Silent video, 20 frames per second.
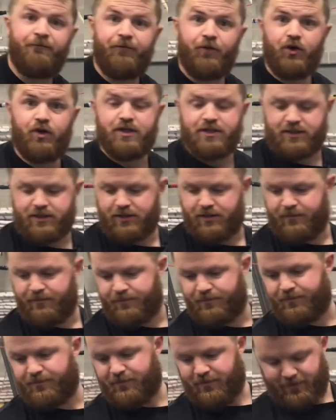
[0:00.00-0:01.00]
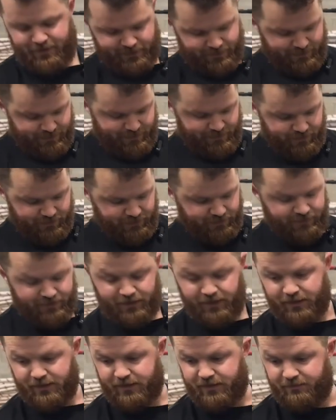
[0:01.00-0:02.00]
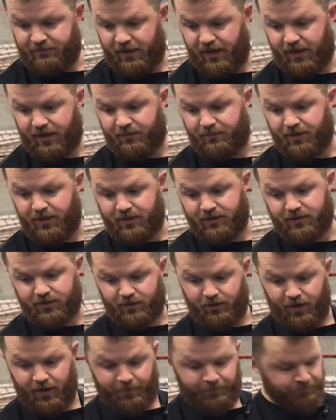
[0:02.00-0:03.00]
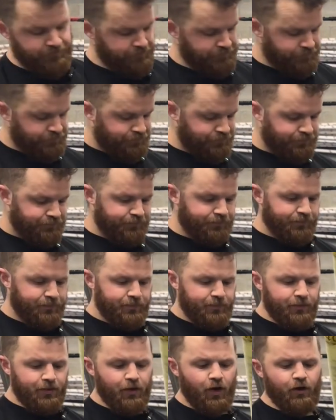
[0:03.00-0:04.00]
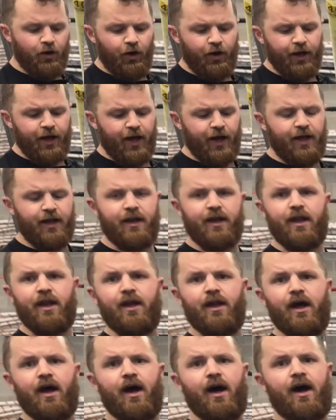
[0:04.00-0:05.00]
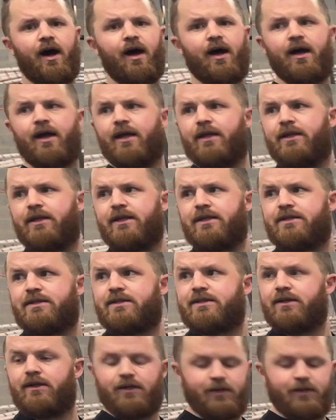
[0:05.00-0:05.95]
foot. At least it didn't smack up against the ground. Oh yeah, and then at least